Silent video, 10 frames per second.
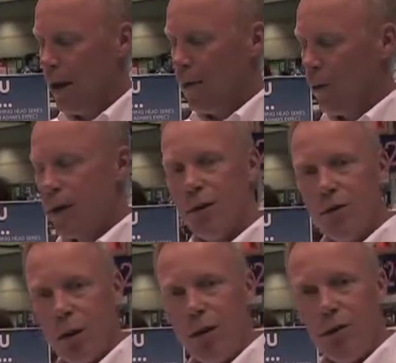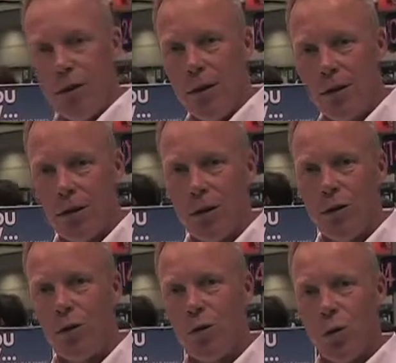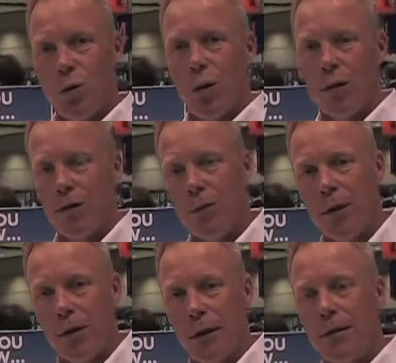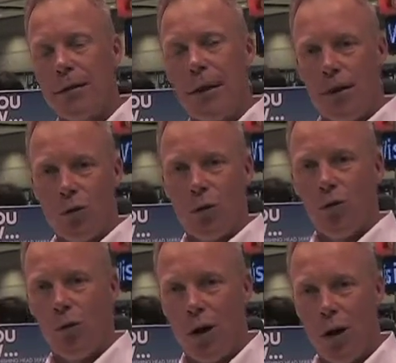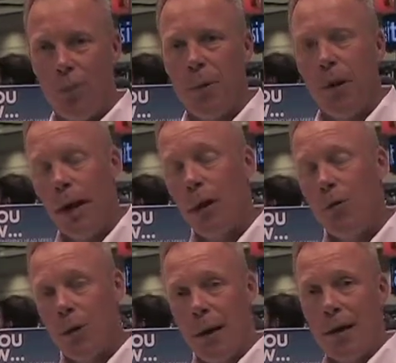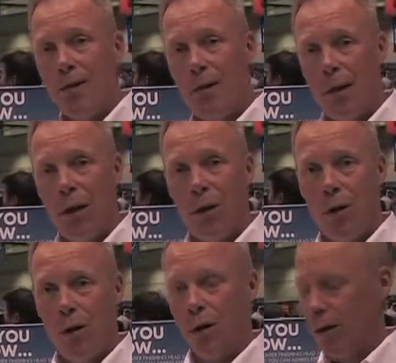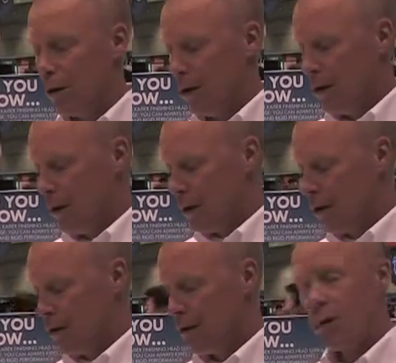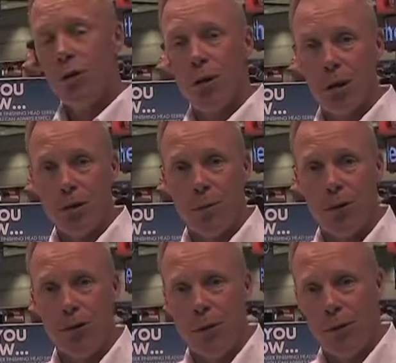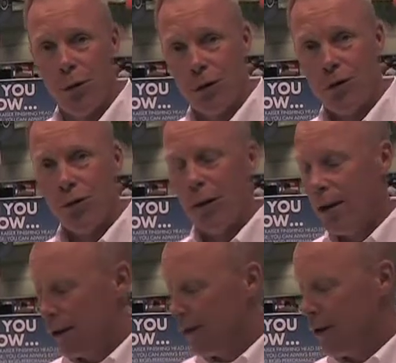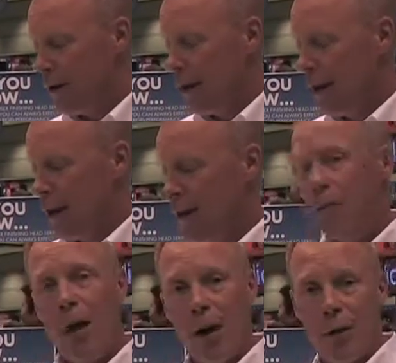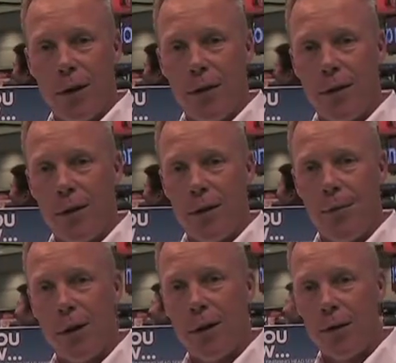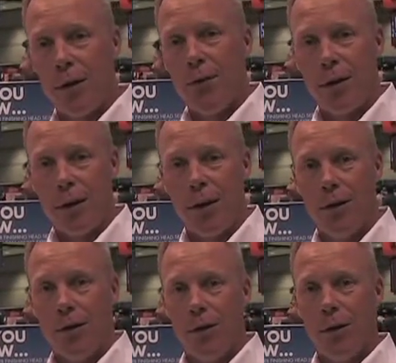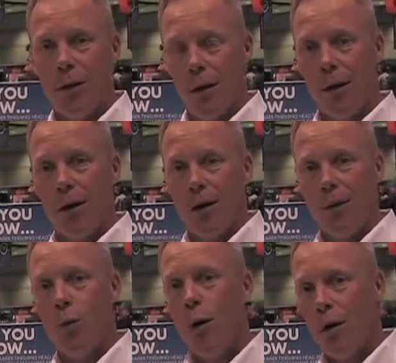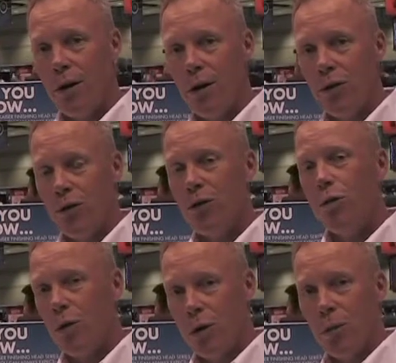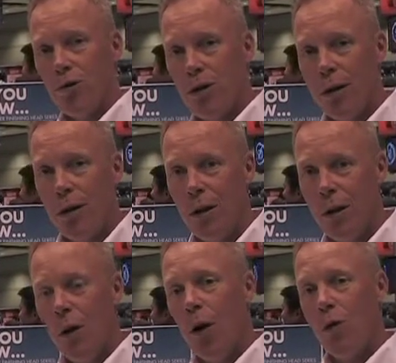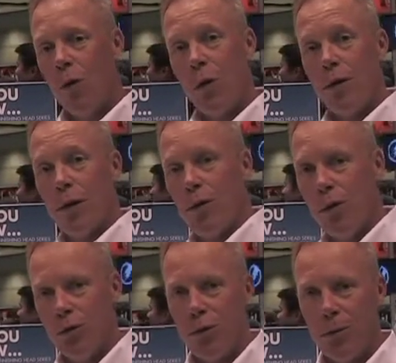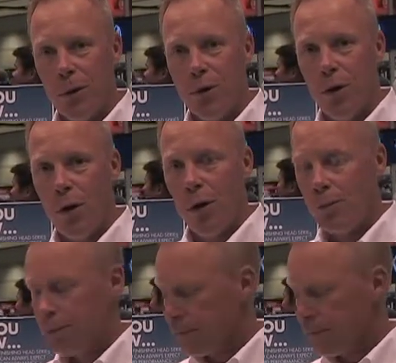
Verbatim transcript: and we can change the insert to uh, something that's not so sharp and will last a lot longer. Uh, certain customers that have already tried it have found that the productivity gains are in the area of 100 to 200 percent over what they were using before.